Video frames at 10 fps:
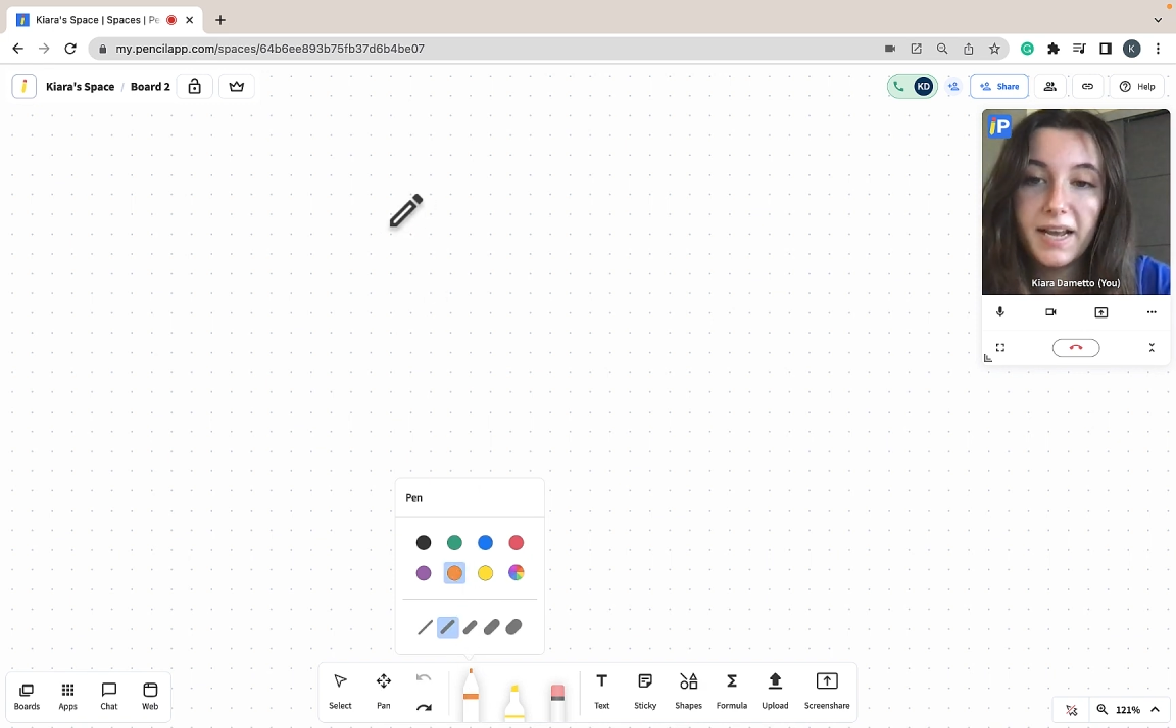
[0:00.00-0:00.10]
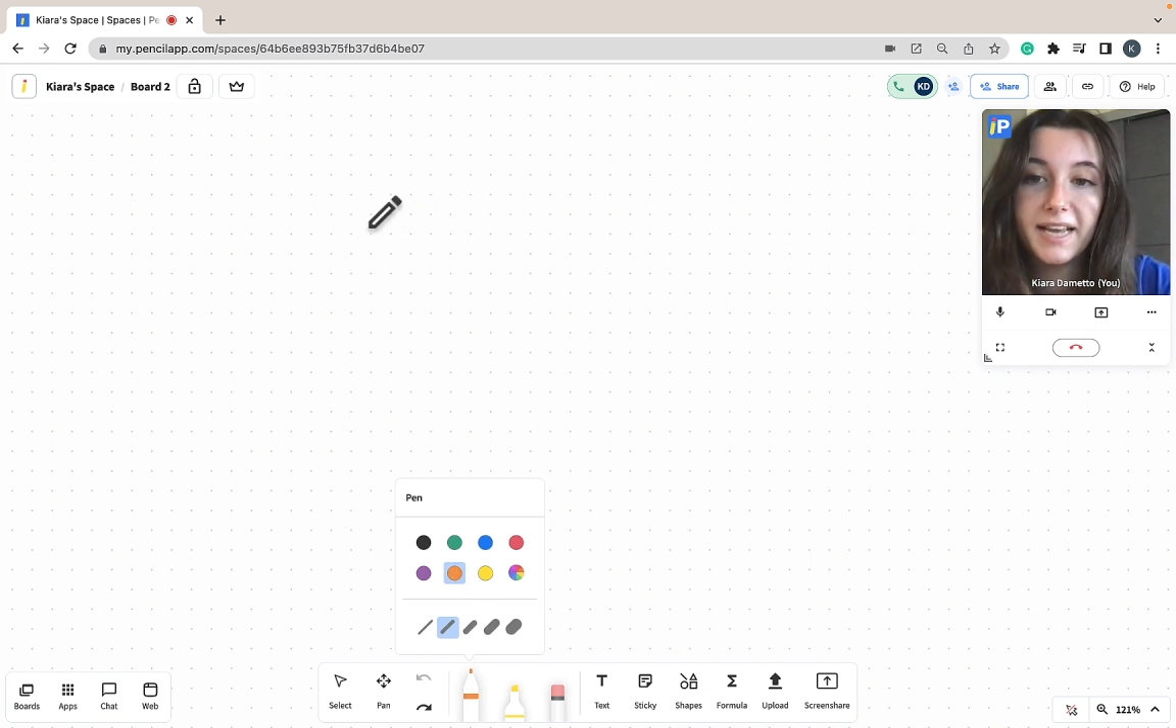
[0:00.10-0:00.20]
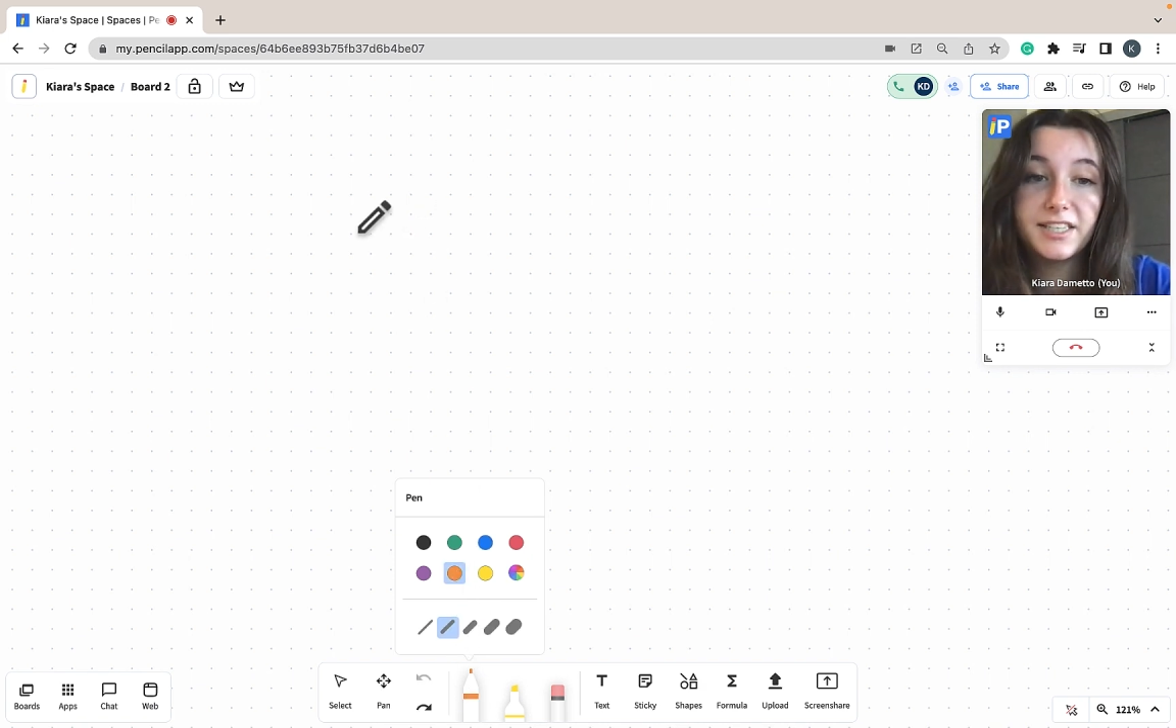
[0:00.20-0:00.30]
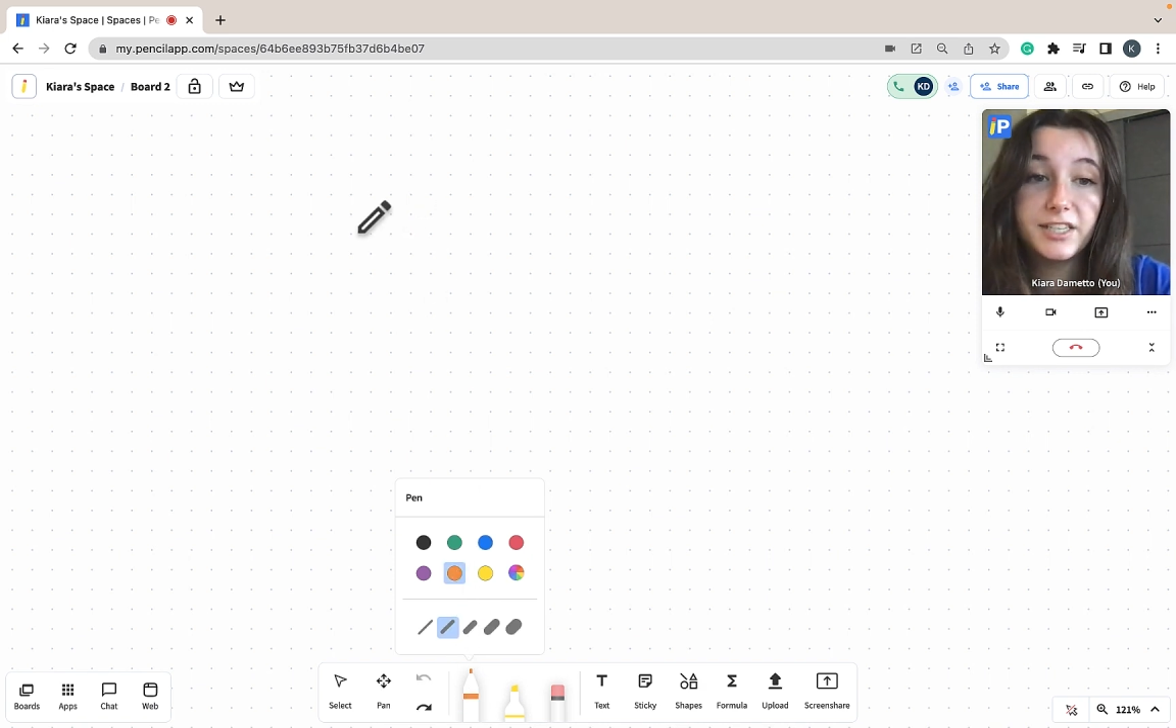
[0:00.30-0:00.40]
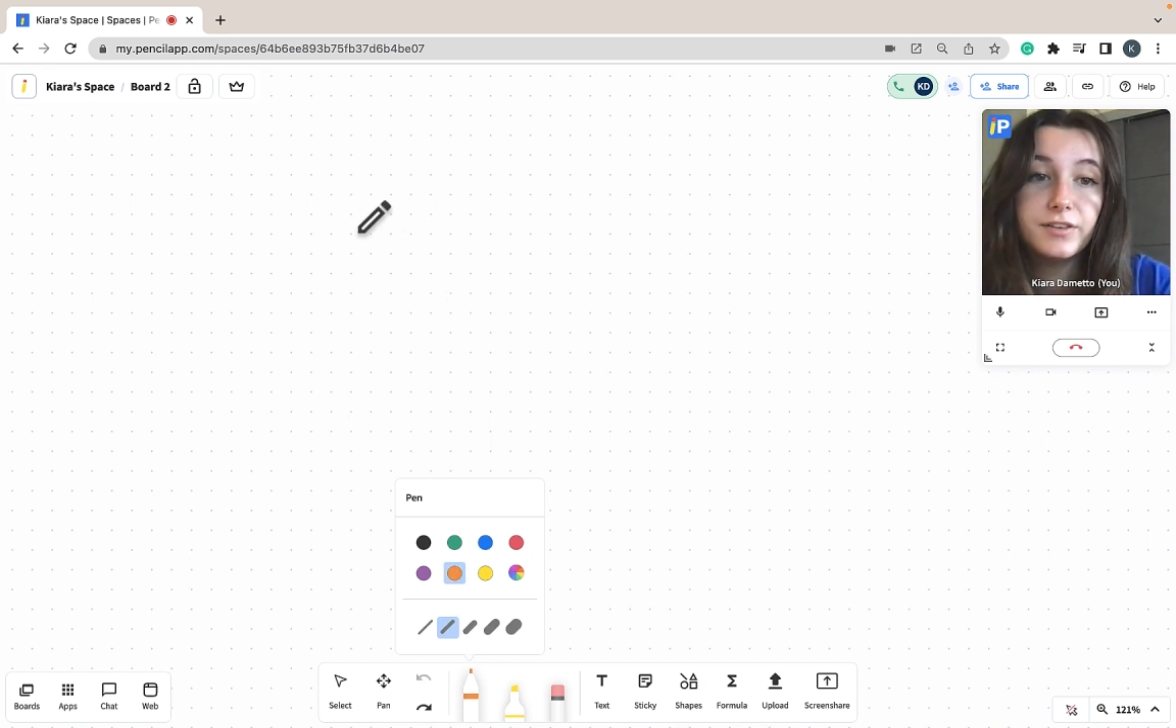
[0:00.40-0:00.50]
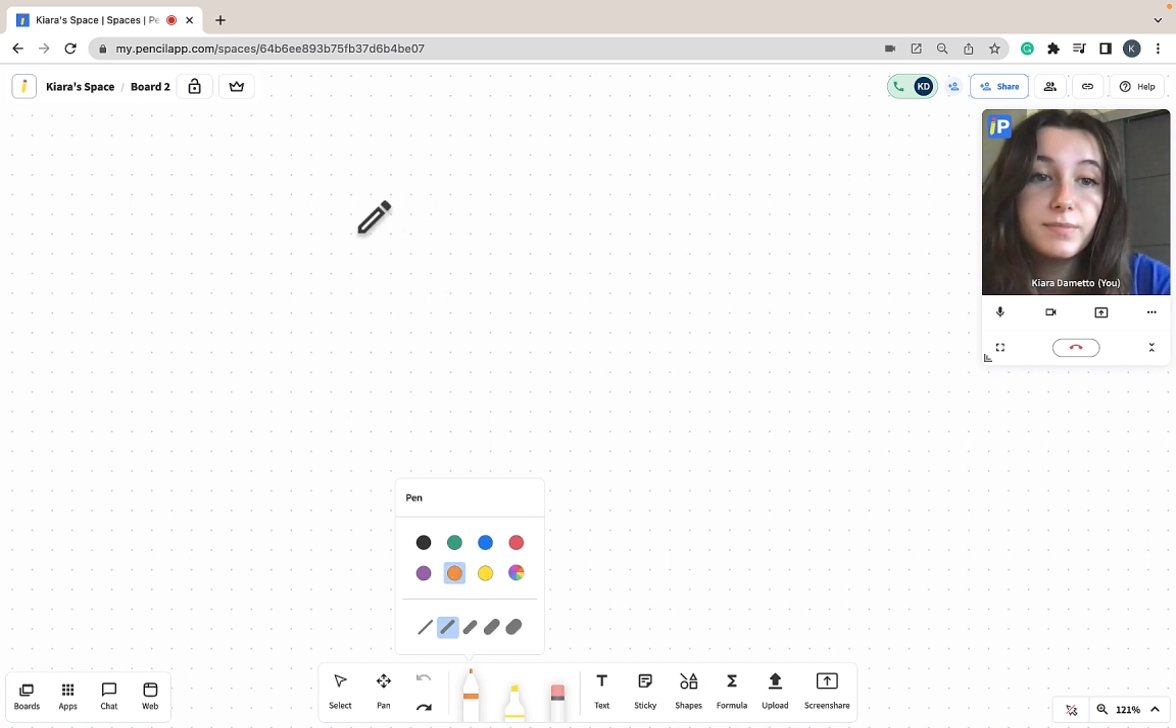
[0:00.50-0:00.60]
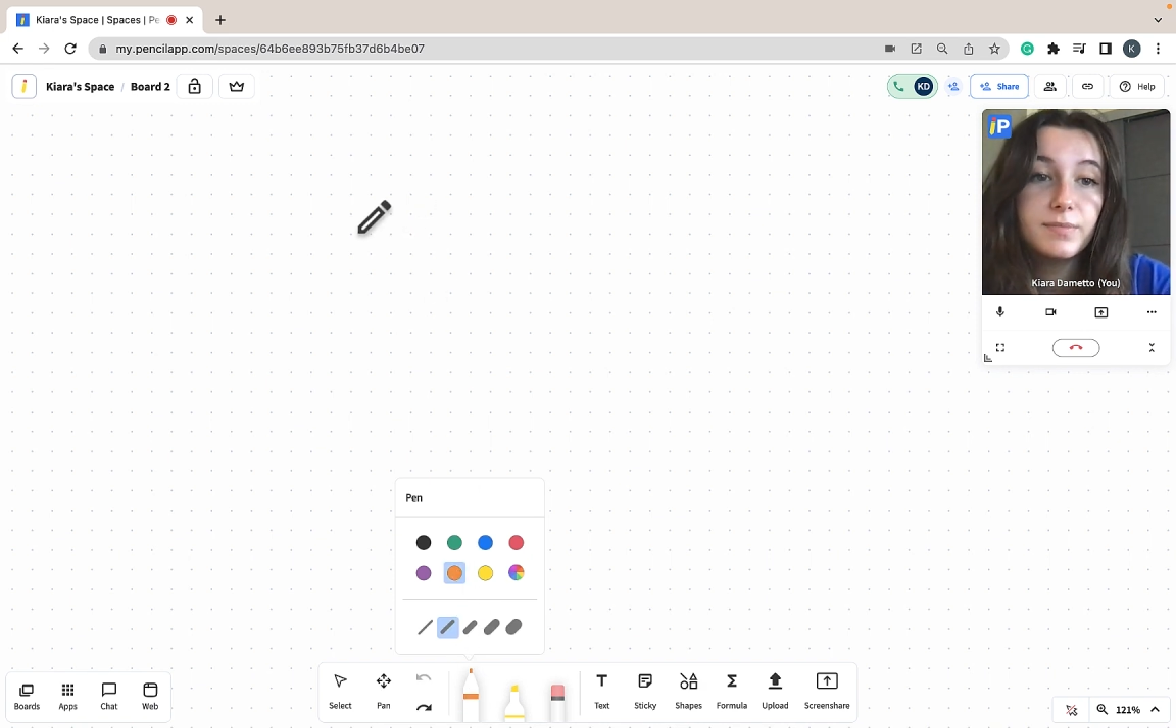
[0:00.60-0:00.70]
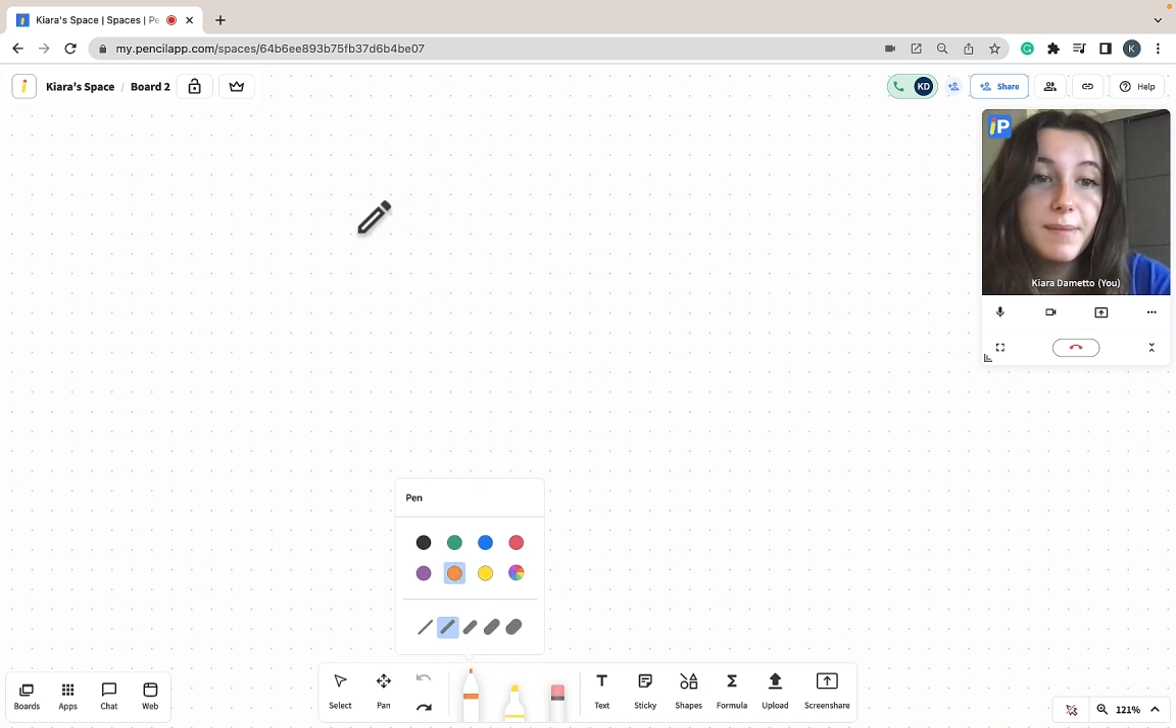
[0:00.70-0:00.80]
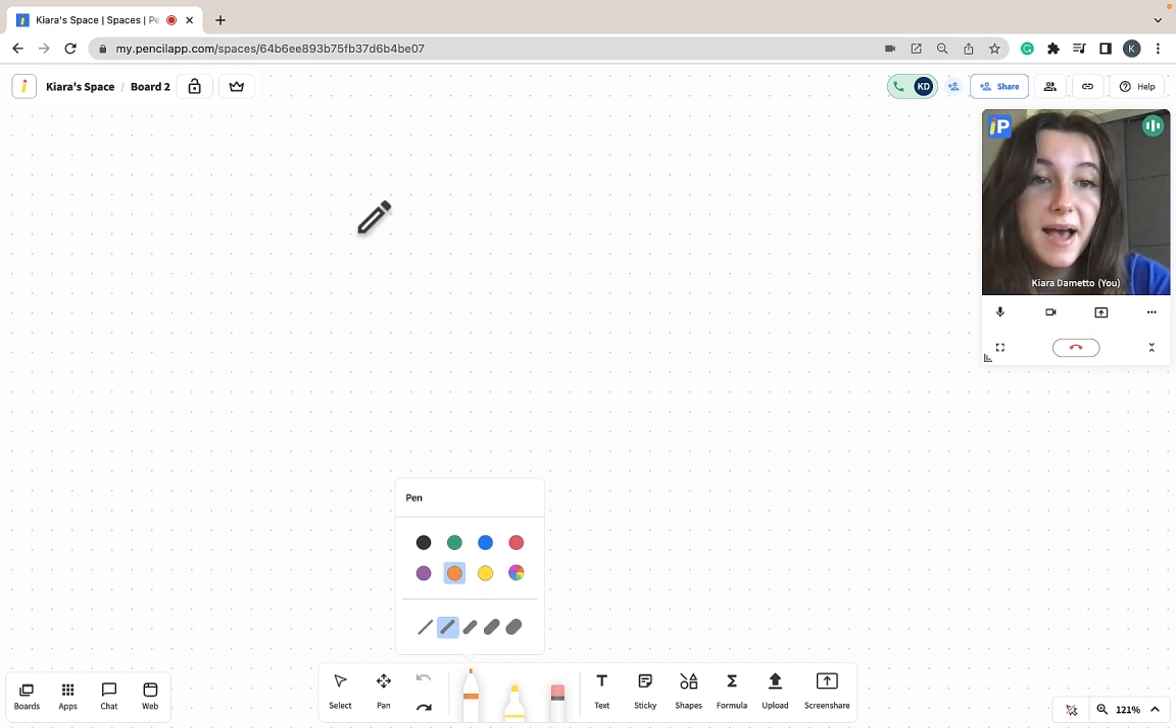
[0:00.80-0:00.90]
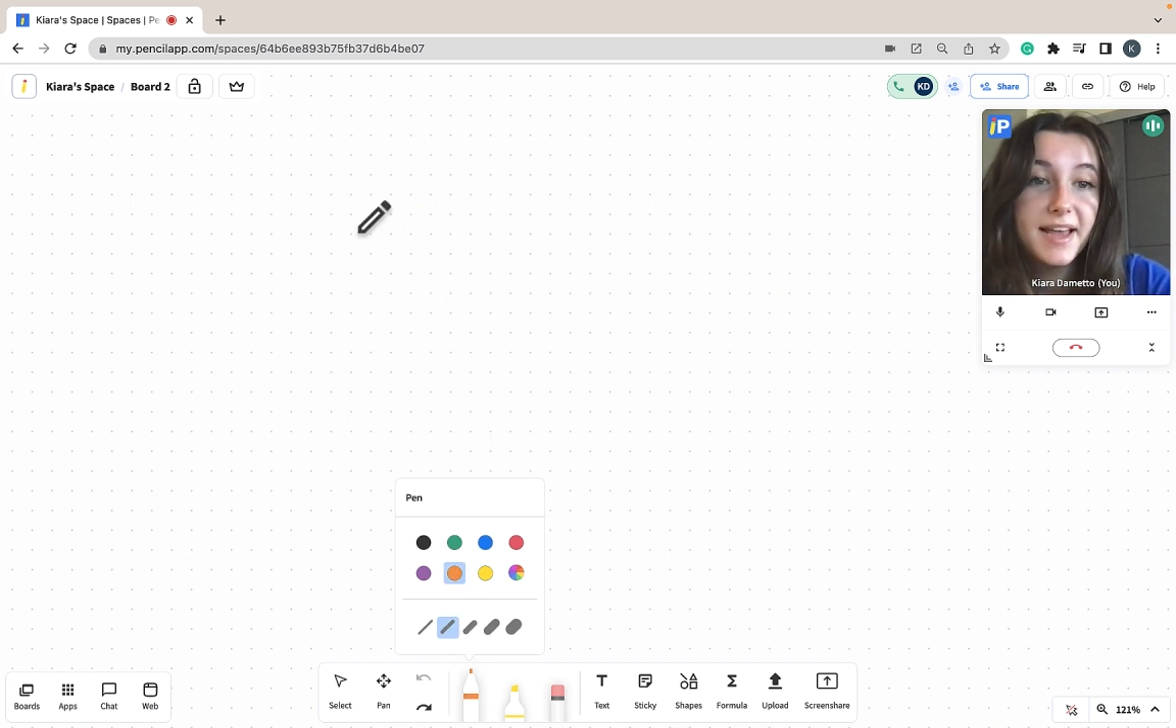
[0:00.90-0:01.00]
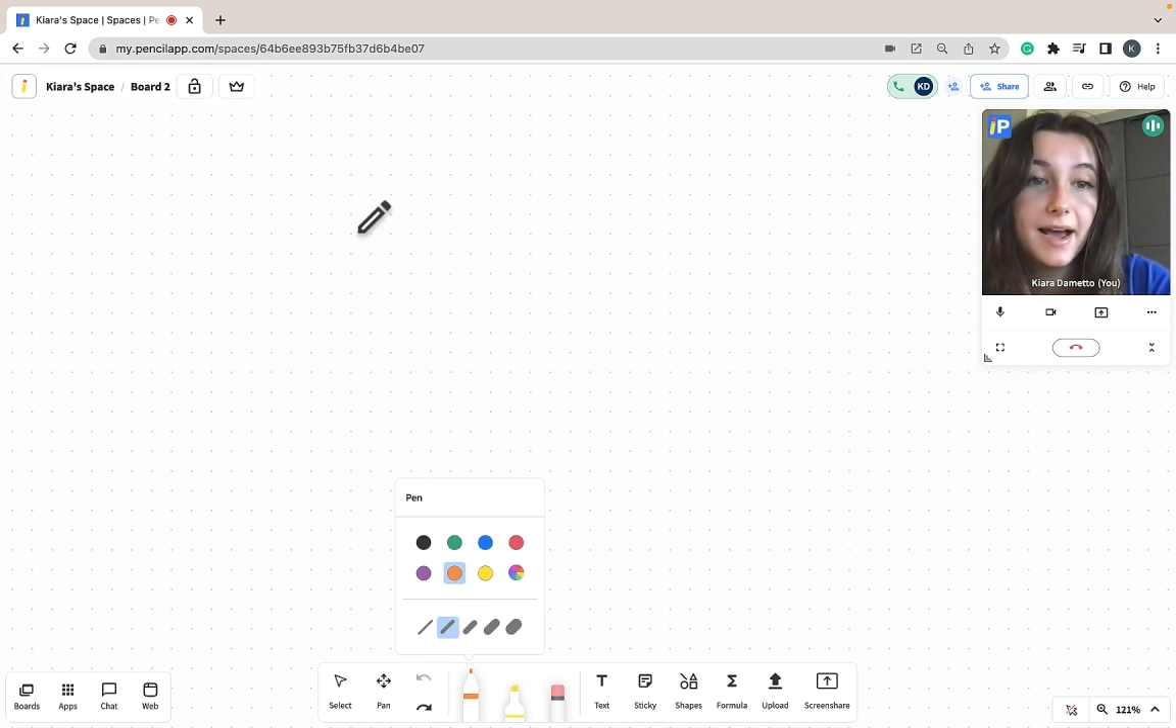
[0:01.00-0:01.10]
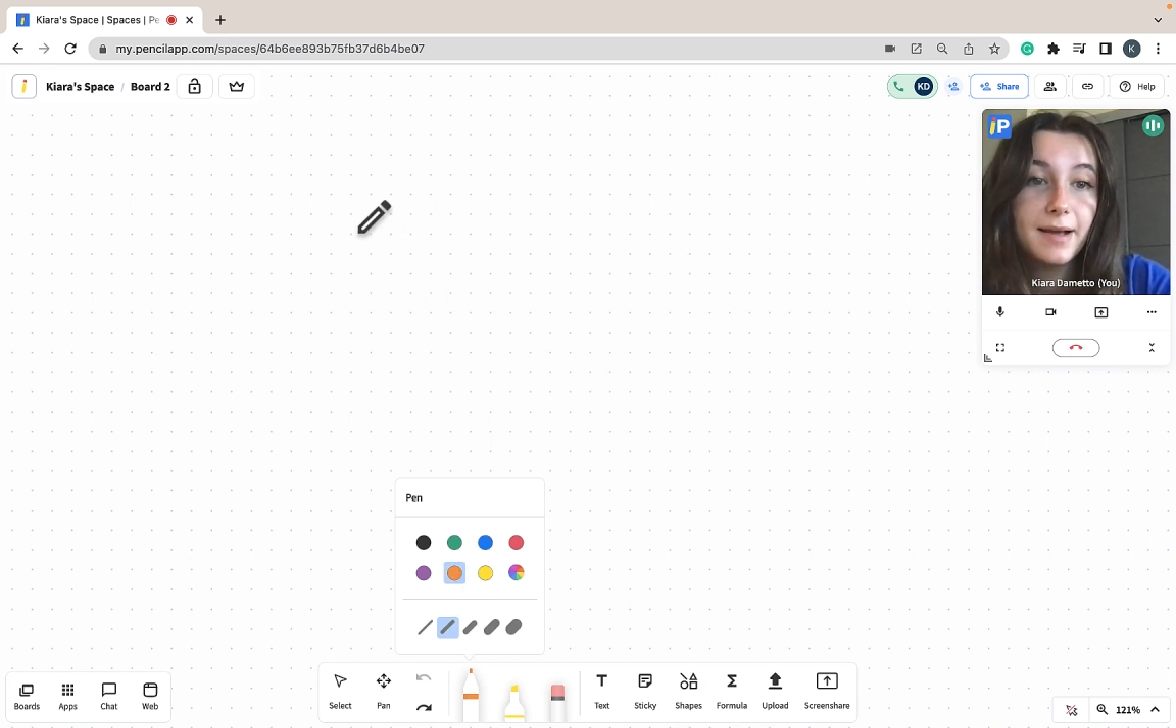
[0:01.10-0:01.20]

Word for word: And to use my pen,